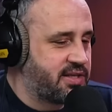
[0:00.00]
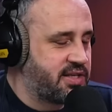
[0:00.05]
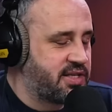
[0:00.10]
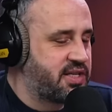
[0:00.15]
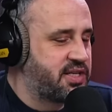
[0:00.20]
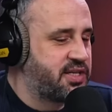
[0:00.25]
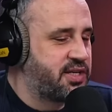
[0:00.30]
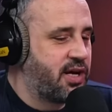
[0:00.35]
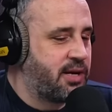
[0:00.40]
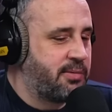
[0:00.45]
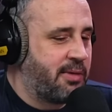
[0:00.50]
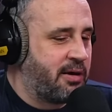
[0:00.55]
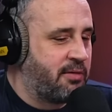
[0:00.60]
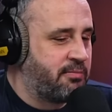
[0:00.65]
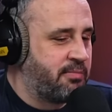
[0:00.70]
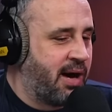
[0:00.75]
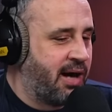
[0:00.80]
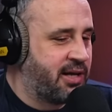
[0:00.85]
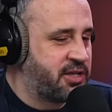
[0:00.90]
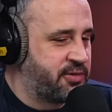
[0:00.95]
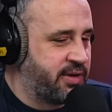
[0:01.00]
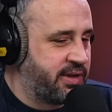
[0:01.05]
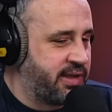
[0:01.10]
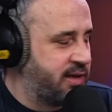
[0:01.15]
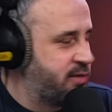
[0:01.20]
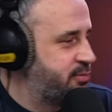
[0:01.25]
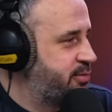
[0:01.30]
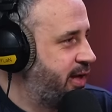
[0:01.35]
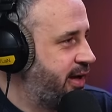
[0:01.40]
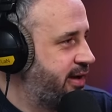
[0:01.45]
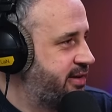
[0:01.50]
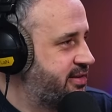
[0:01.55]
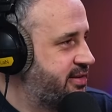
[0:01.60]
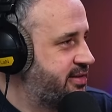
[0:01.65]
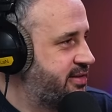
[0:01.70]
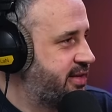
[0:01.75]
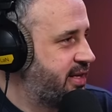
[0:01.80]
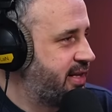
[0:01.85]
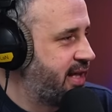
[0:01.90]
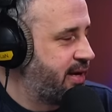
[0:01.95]
a certain amount of martyring these players,
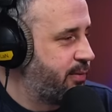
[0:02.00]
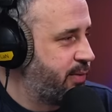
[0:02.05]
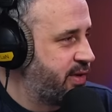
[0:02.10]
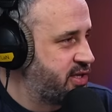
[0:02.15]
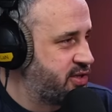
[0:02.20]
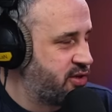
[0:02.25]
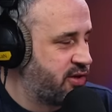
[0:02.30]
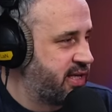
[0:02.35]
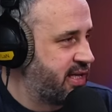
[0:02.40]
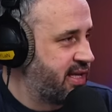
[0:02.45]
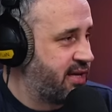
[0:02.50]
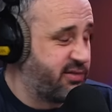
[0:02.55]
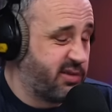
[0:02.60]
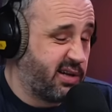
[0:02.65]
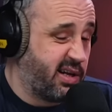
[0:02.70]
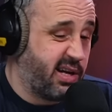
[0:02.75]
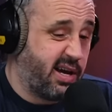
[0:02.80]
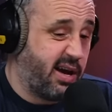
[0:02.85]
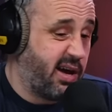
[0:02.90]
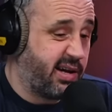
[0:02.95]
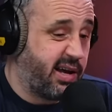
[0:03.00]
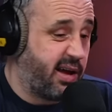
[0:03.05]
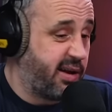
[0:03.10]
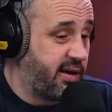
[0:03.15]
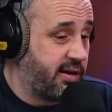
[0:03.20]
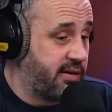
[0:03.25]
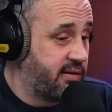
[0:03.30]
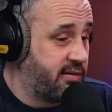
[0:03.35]
isn't there? Like when Snoddy left, you're like, yeah, I get it.